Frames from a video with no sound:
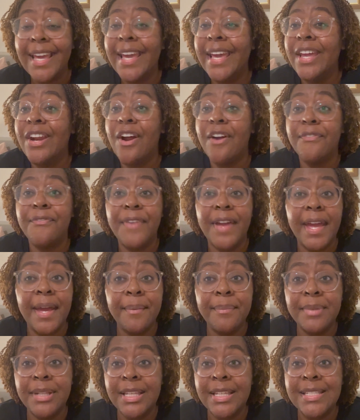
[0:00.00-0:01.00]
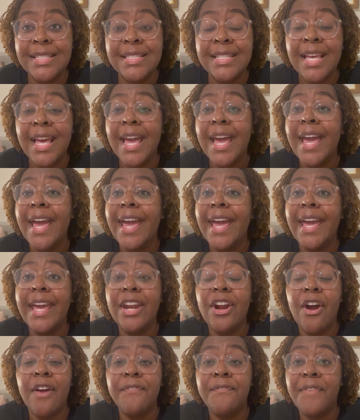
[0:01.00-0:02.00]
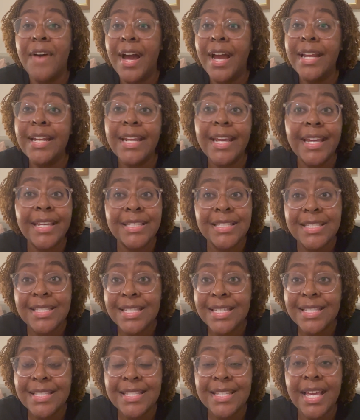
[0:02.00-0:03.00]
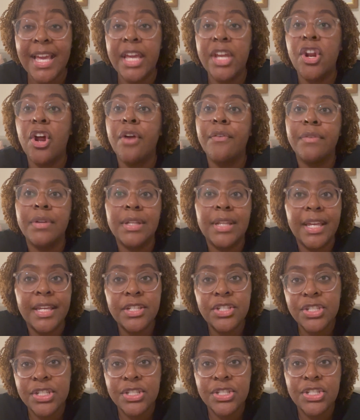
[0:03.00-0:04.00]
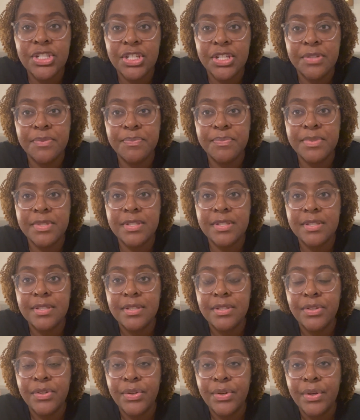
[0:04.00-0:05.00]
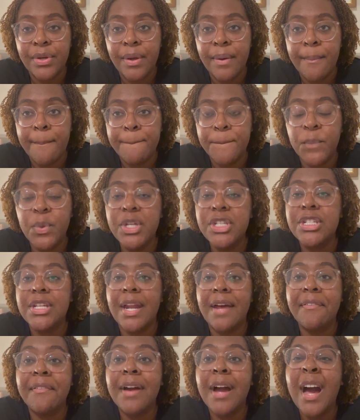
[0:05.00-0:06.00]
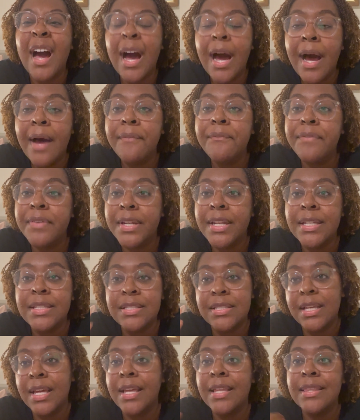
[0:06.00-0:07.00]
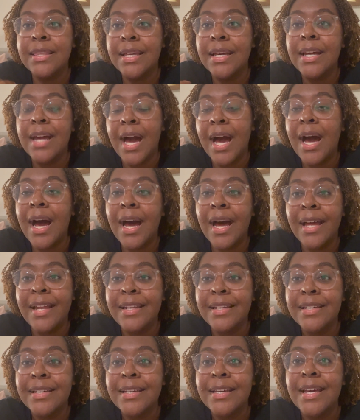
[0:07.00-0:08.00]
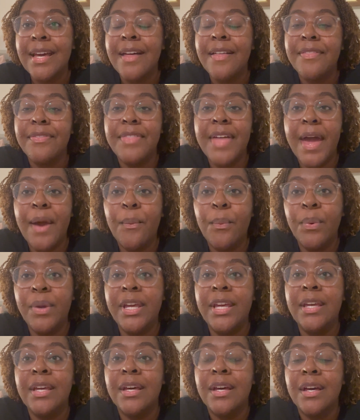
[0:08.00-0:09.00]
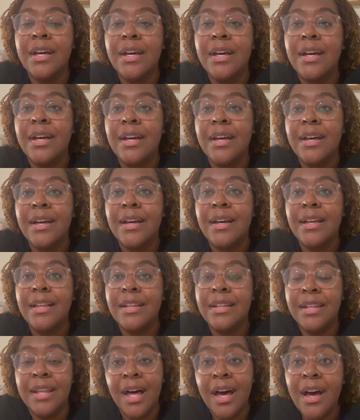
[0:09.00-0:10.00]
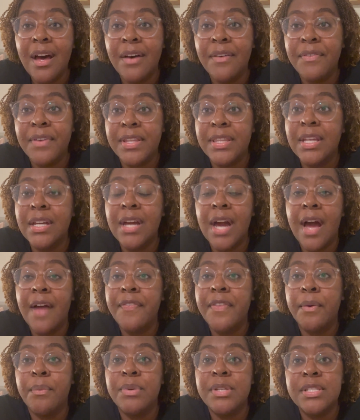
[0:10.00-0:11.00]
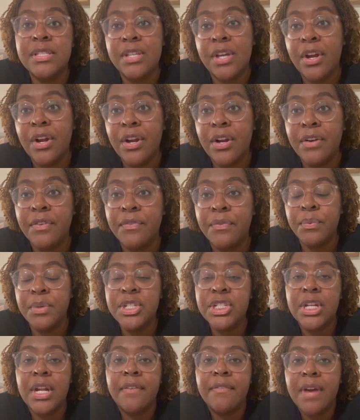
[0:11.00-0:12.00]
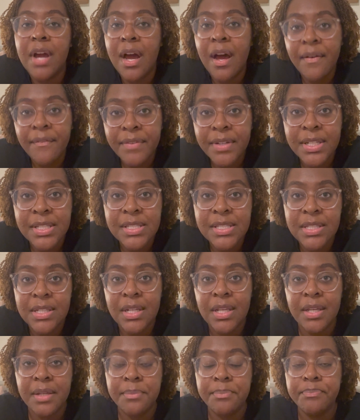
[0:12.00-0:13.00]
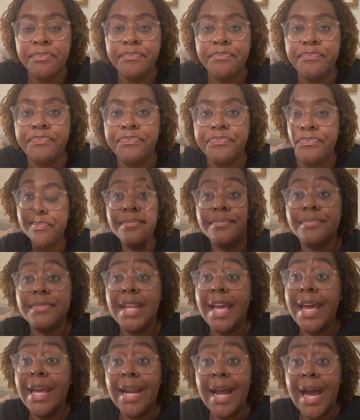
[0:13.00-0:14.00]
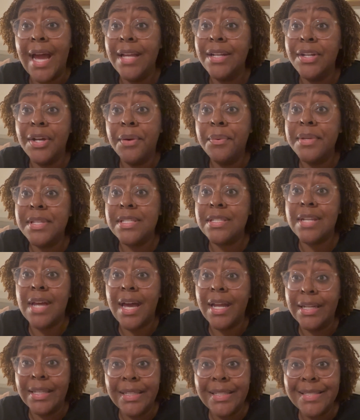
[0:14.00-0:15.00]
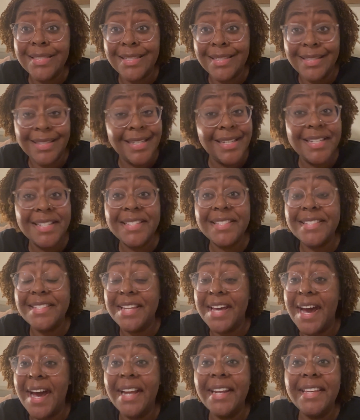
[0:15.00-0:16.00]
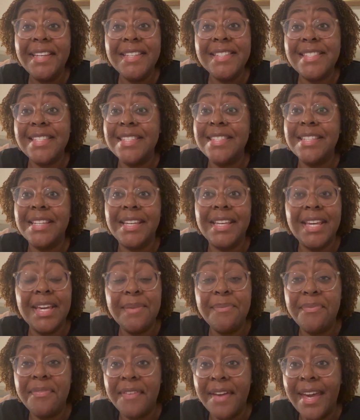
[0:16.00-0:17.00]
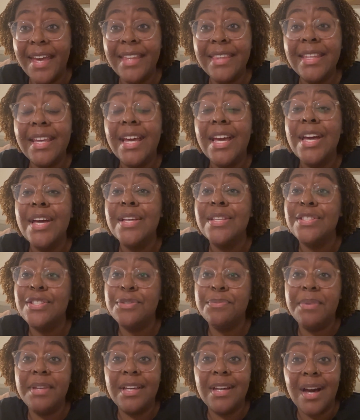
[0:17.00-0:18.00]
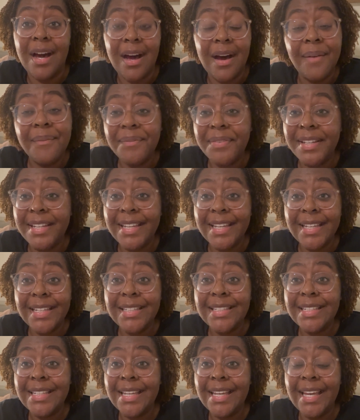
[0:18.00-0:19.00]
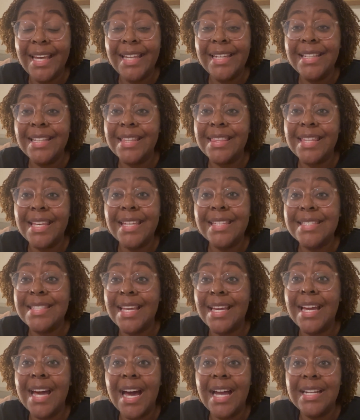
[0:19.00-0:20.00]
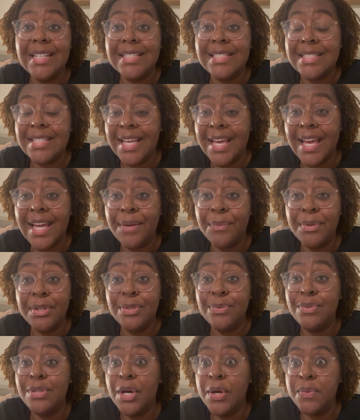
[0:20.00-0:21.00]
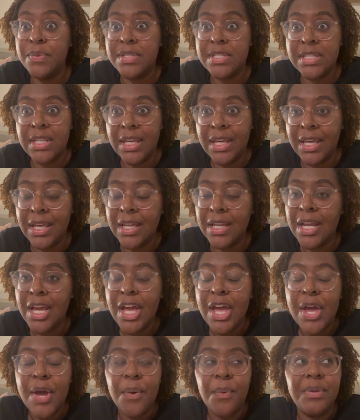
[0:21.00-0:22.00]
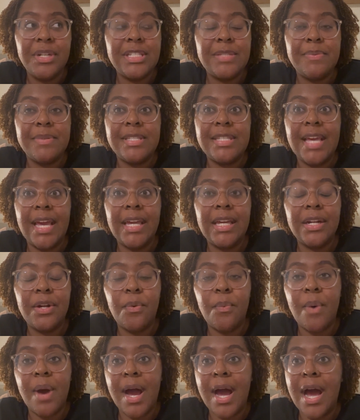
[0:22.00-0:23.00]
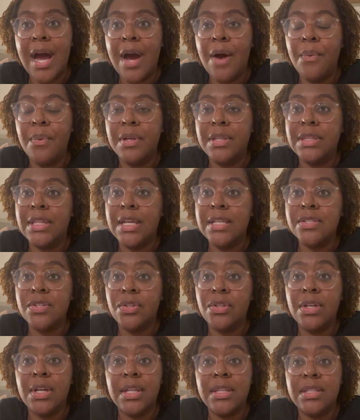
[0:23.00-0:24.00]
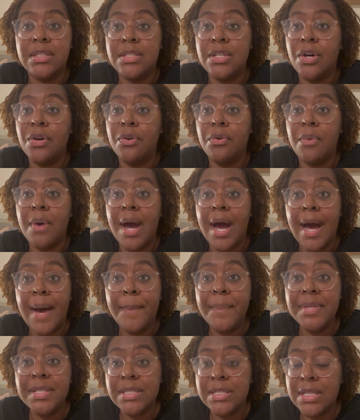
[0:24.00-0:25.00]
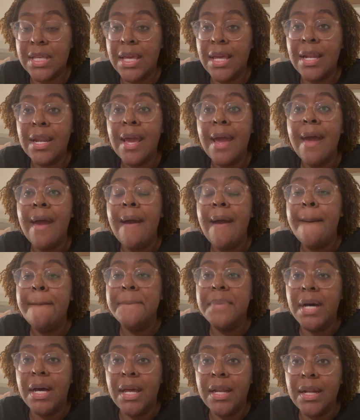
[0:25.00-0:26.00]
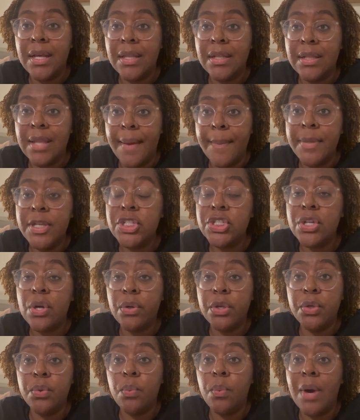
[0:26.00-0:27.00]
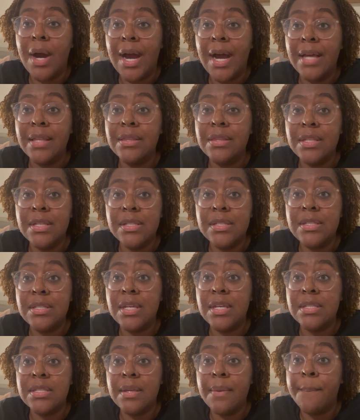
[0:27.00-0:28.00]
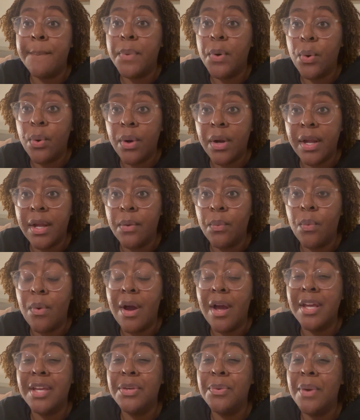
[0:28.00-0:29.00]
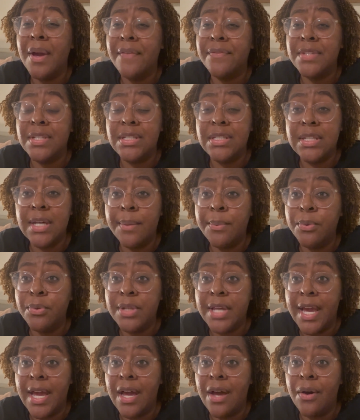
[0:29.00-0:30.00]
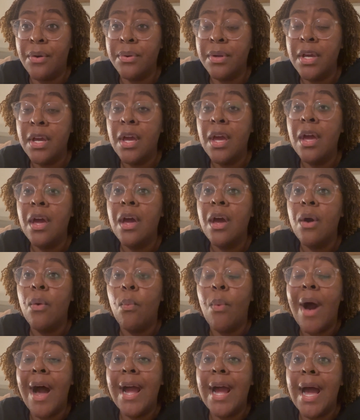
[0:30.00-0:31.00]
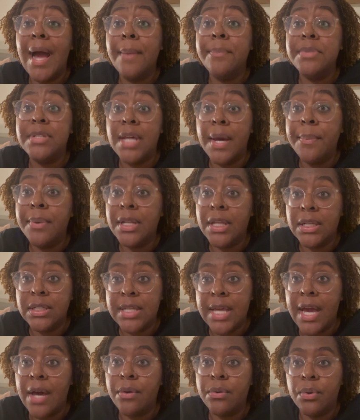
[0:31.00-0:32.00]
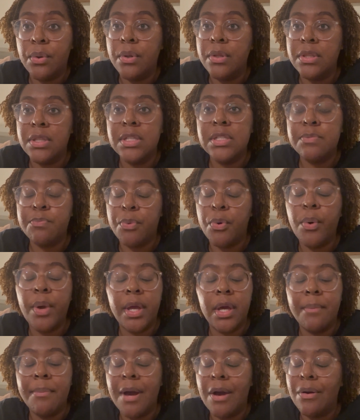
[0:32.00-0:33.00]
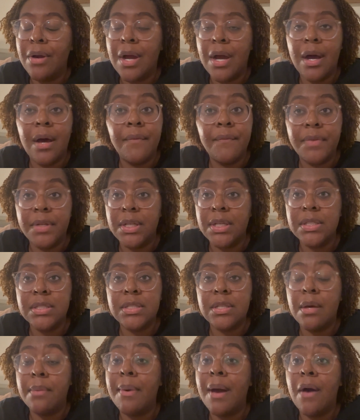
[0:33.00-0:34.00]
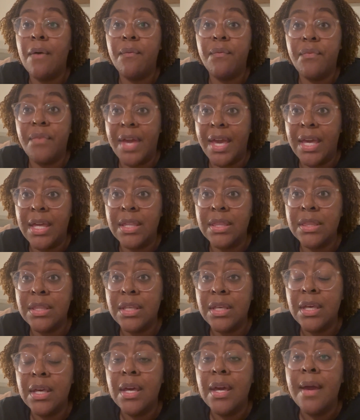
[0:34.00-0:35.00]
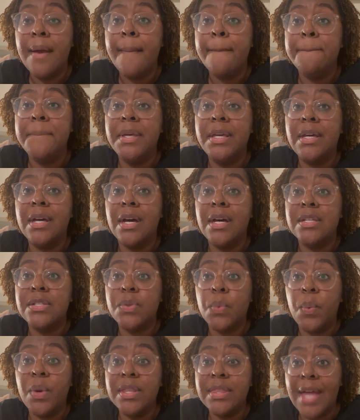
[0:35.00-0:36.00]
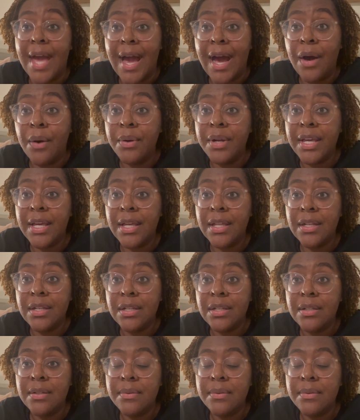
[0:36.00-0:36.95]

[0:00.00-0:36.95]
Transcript: in our families, in our finances, in our relationships? We should have confidence in the God that we love, in the God that we serve. We should have confidence in him. And I know it's not easy. It is not easy to keep faith, to be confident in the things that God has said when you don't see it, when it's been taking a while, when things are looking the total opposite. But let me show you why this is important, why you have to double down, why I'm doubling down on this point about confidence, about faith. Because without it,